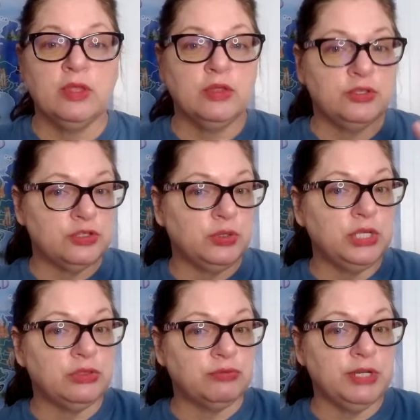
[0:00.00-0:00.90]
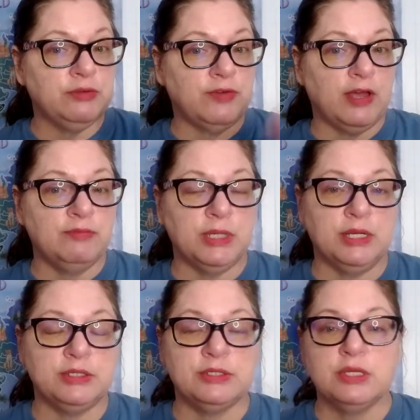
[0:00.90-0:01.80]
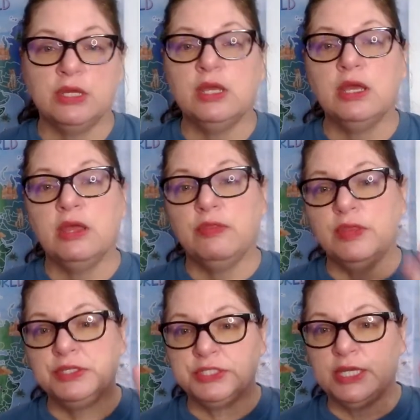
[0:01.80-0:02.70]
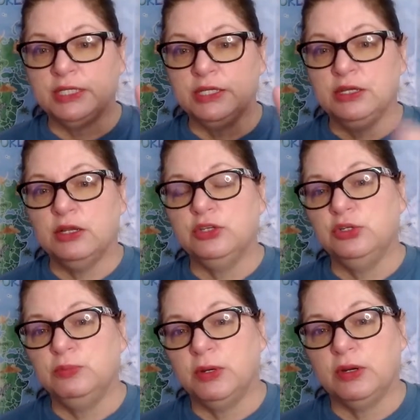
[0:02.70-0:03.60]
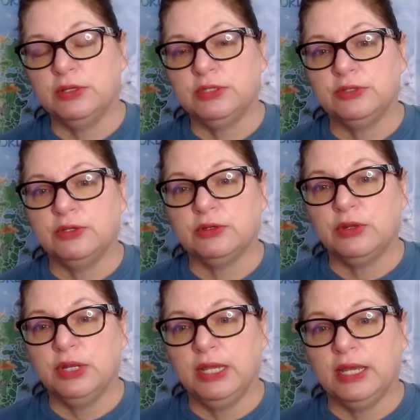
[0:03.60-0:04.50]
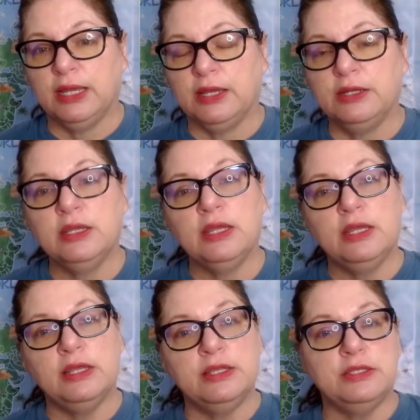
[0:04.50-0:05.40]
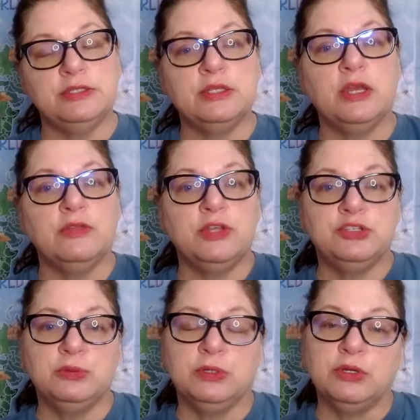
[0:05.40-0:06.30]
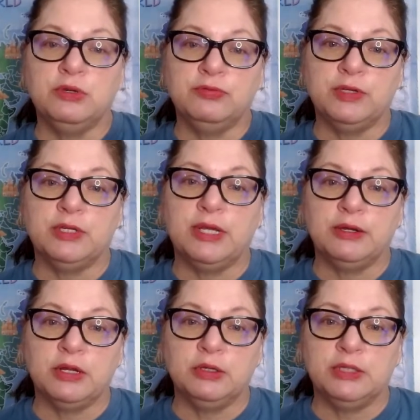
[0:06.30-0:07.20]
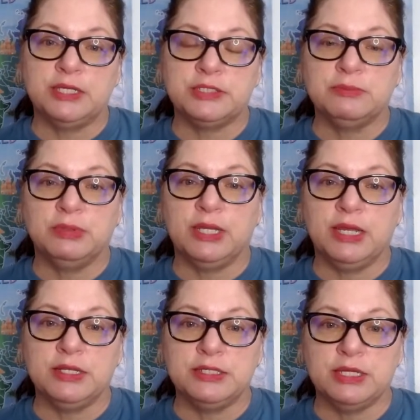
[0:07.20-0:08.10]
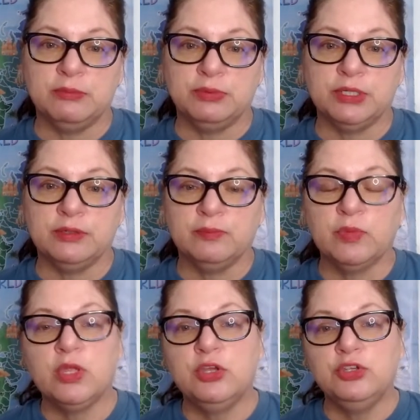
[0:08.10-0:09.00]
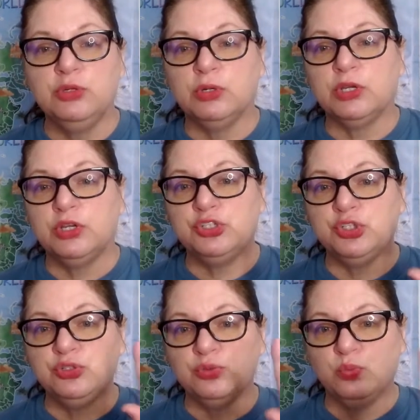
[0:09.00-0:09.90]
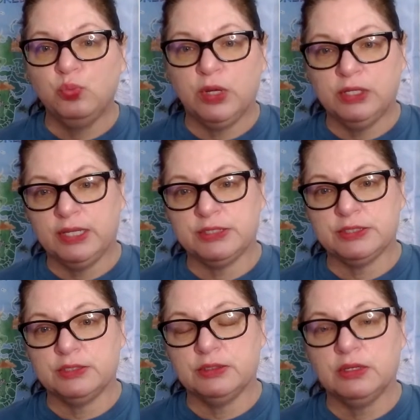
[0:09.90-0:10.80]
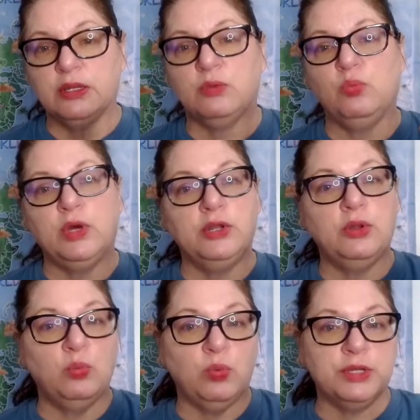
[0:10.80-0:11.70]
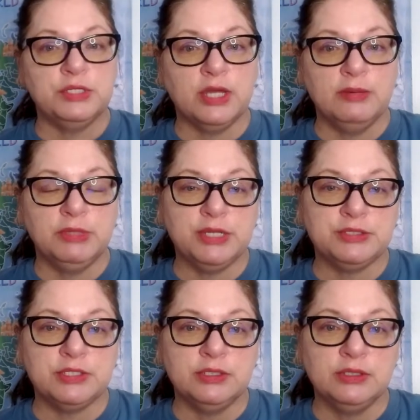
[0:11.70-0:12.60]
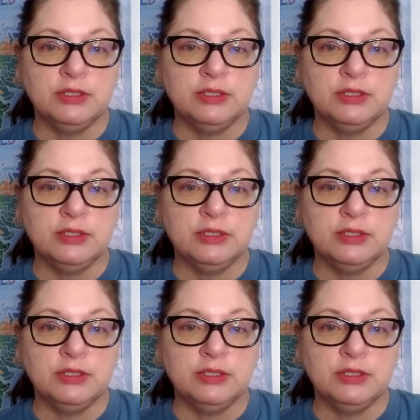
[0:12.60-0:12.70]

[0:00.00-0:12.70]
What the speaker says: It's only 3 to 5 minutes. The second new part that they're going to add is that you are going to fill out a lesson plan template. You are going to choose one lesson, one-time lesson.